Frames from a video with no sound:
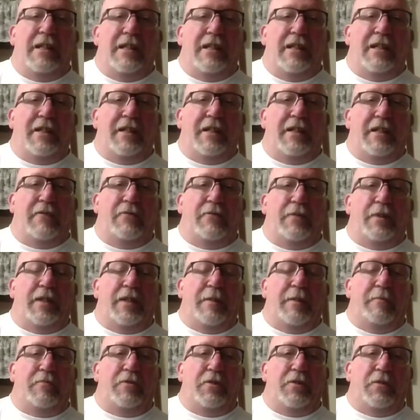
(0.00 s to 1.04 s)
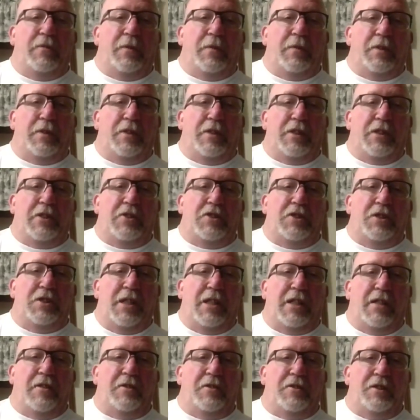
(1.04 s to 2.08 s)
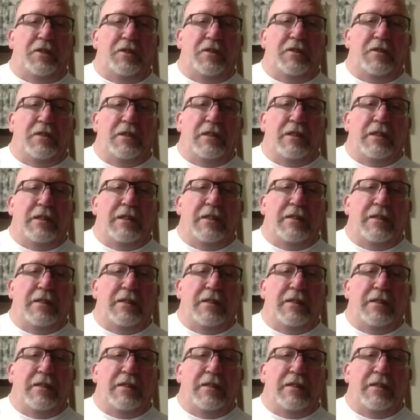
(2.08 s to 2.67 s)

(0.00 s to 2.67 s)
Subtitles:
and with that beautiful Dodge Challenger.